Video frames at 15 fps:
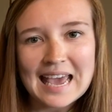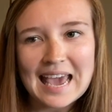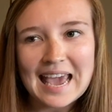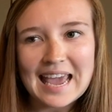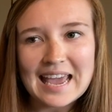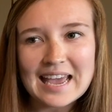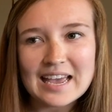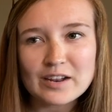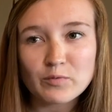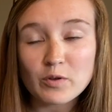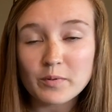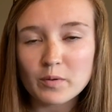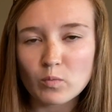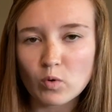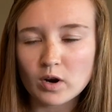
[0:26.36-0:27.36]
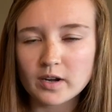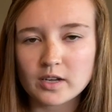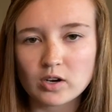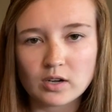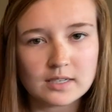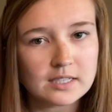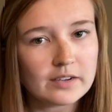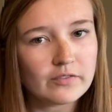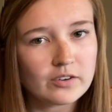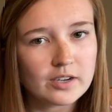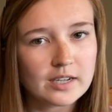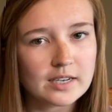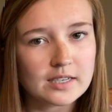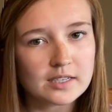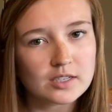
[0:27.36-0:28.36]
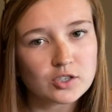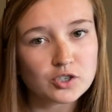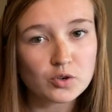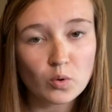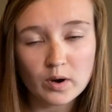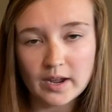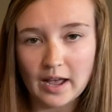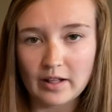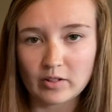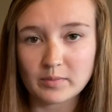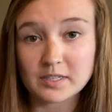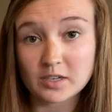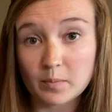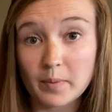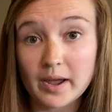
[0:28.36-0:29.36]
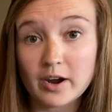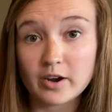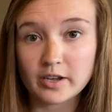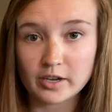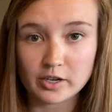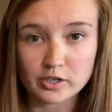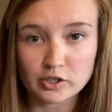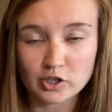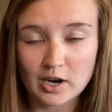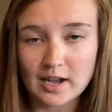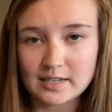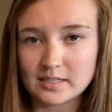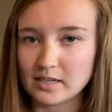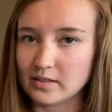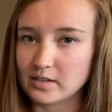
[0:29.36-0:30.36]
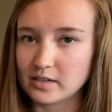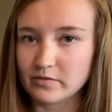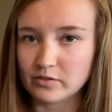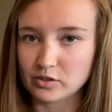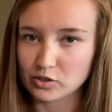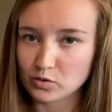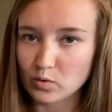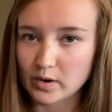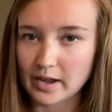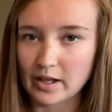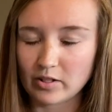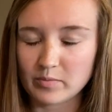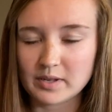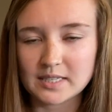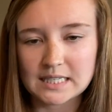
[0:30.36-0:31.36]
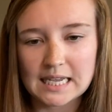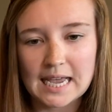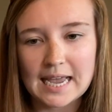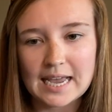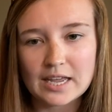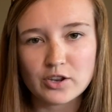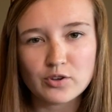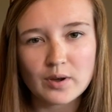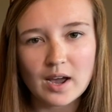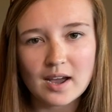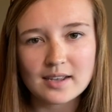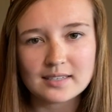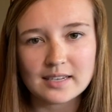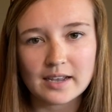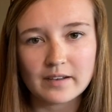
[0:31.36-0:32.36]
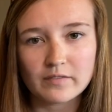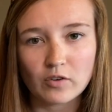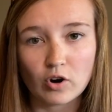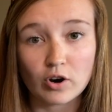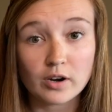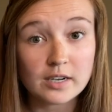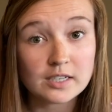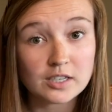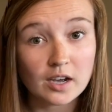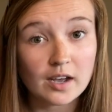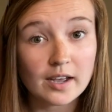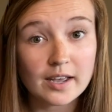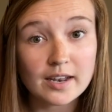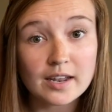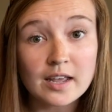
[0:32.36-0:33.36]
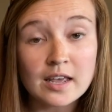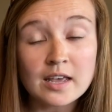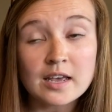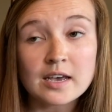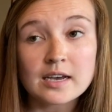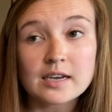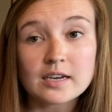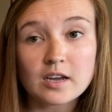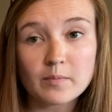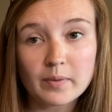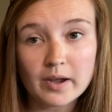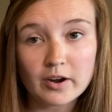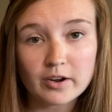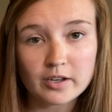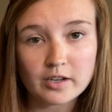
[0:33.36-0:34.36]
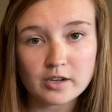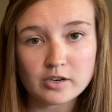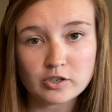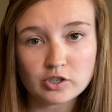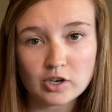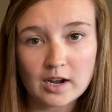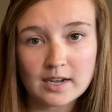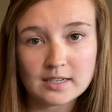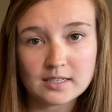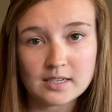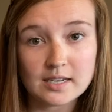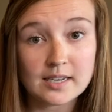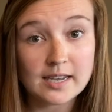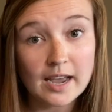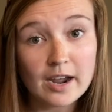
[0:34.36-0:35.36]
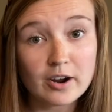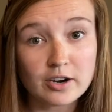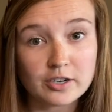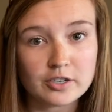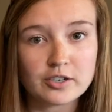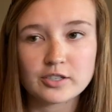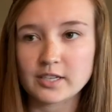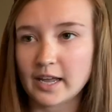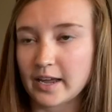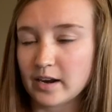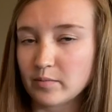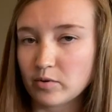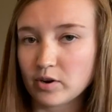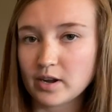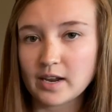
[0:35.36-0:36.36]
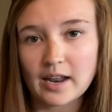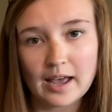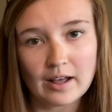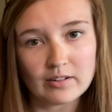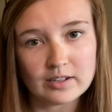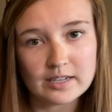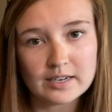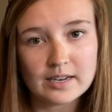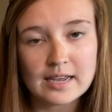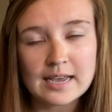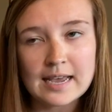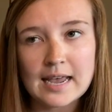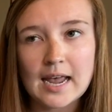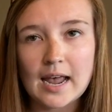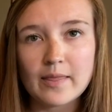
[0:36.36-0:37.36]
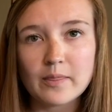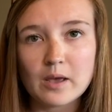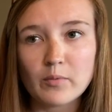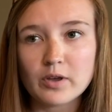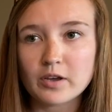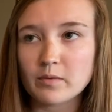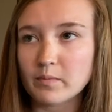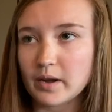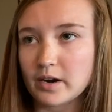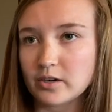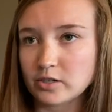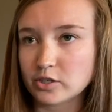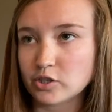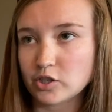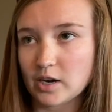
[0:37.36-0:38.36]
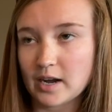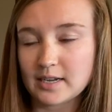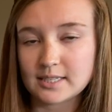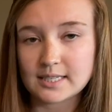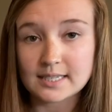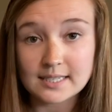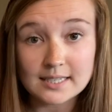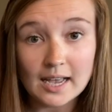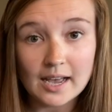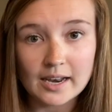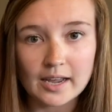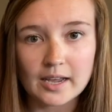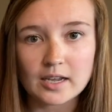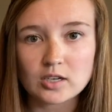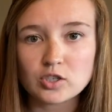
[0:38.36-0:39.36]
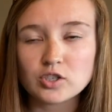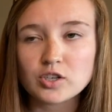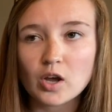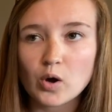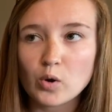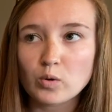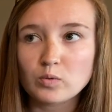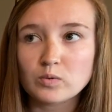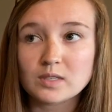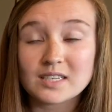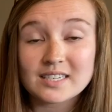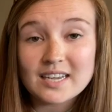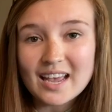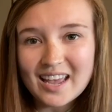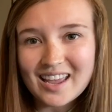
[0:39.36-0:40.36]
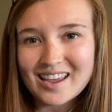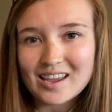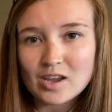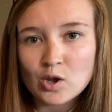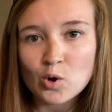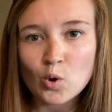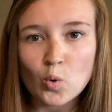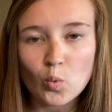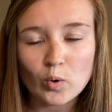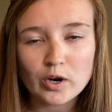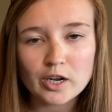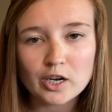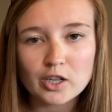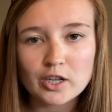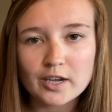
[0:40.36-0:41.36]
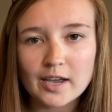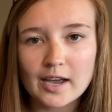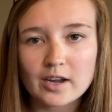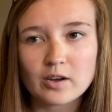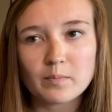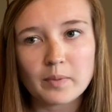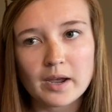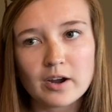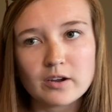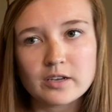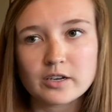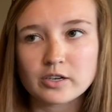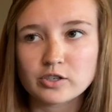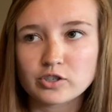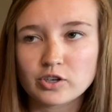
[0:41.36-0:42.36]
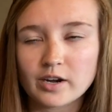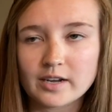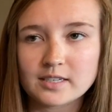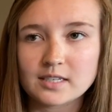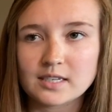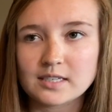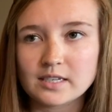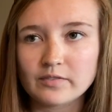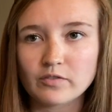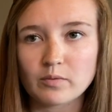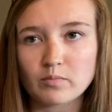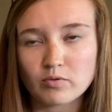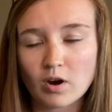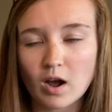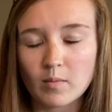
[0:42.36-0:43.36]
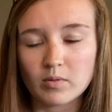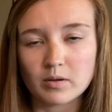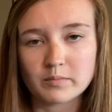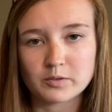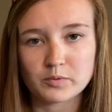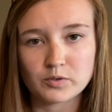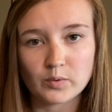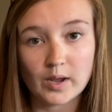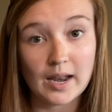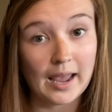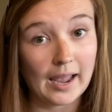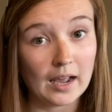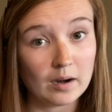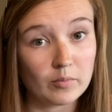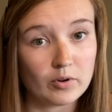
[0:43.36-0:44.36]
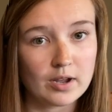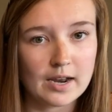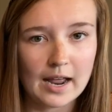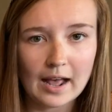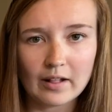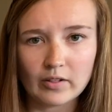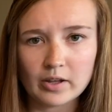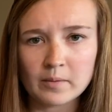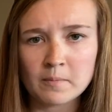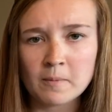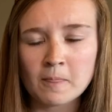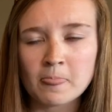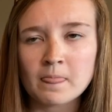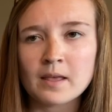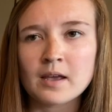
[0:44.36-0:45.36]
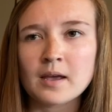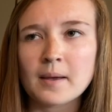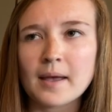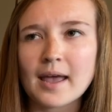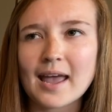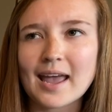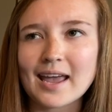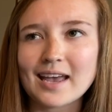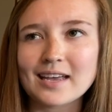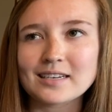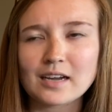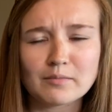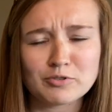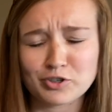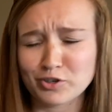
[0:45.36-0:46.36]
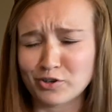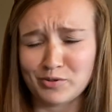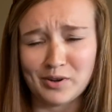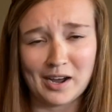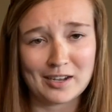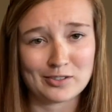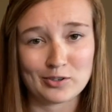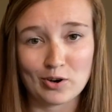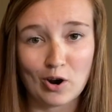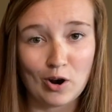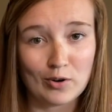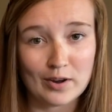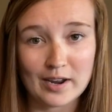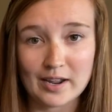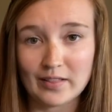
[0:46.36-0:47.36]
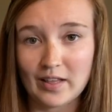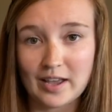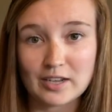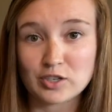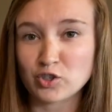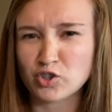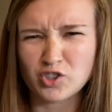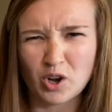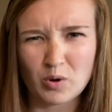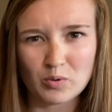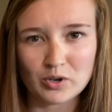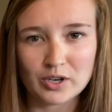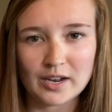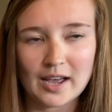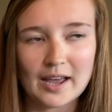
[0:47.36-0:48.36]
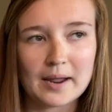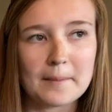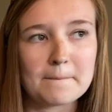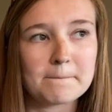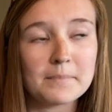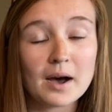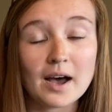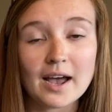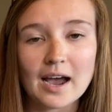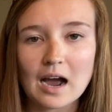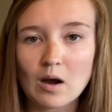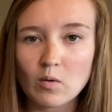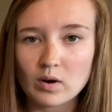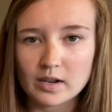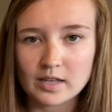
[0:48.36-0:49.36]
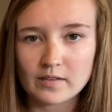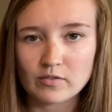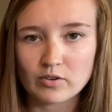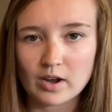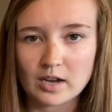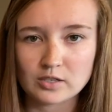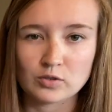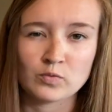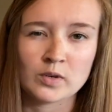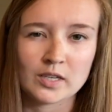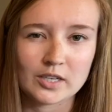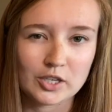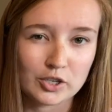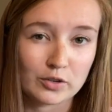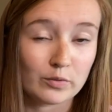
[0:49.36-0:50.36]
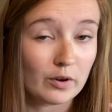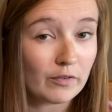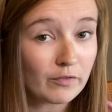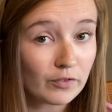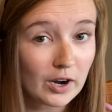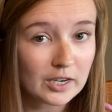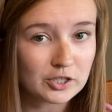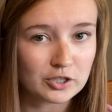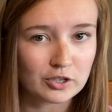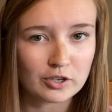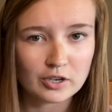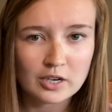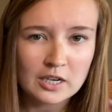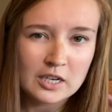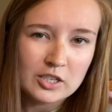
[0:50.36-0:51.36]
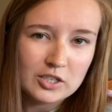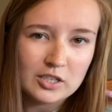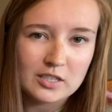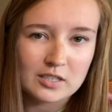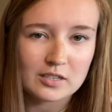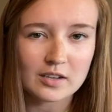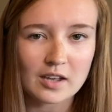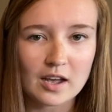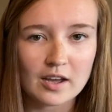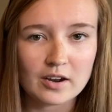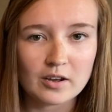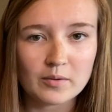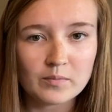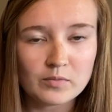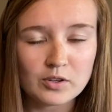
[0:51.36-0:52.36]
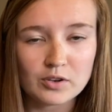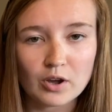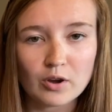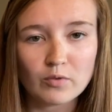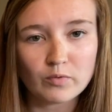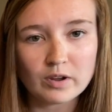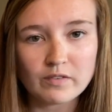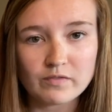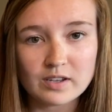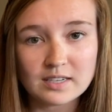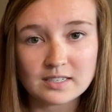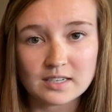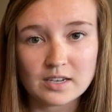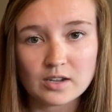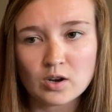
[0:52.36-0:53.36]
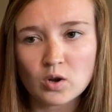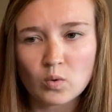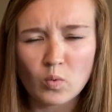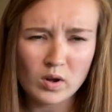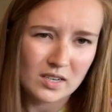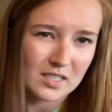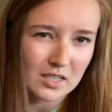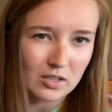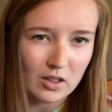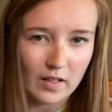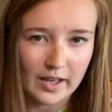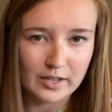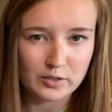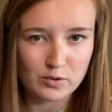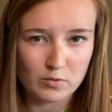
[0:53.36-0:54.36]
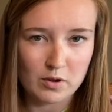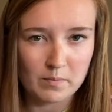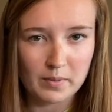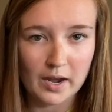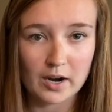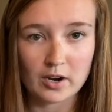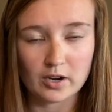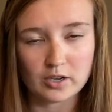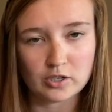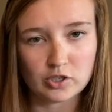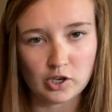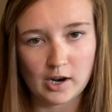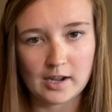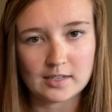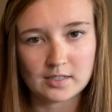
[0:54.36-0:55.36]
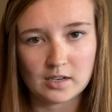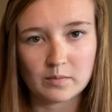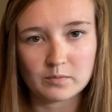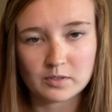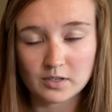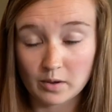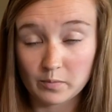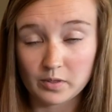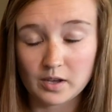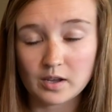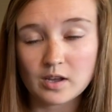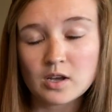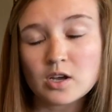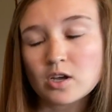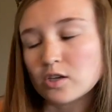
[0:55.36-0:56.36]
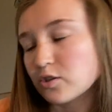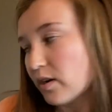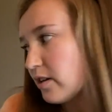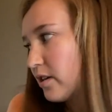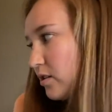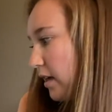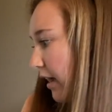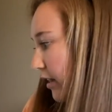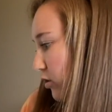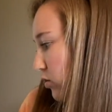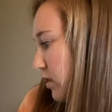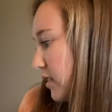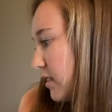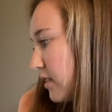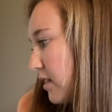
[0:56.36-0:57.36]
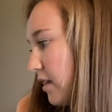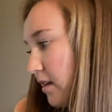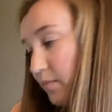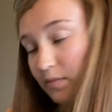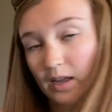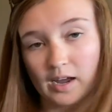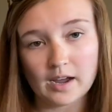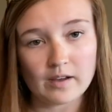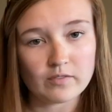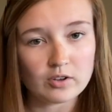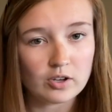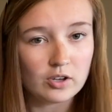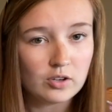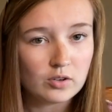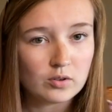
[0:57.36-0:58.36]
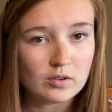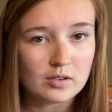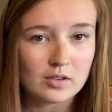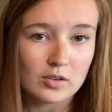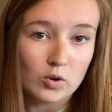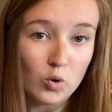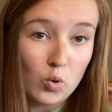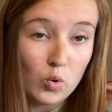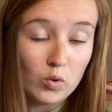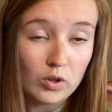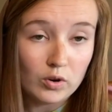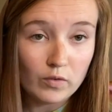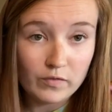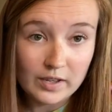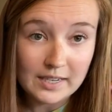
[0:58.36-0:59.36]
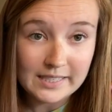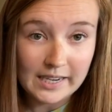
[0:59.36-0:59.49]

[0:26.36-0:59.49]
and we've been working on different story elements, comparing and contrasting the different story elements, and you guys have already done comparing and contrasting characters, Anna Marie and Ellen, and then we compared and contrast the setting. So today, we're going to look at comparing and contrasting different problems between Anna Marie and Ellen. And I'm sure you guys are already so good at it, but I want to give you guys a really good refresher just to kind of, revisit what does it look like to compare and contrast something. So as you can see, I have a cool little Venn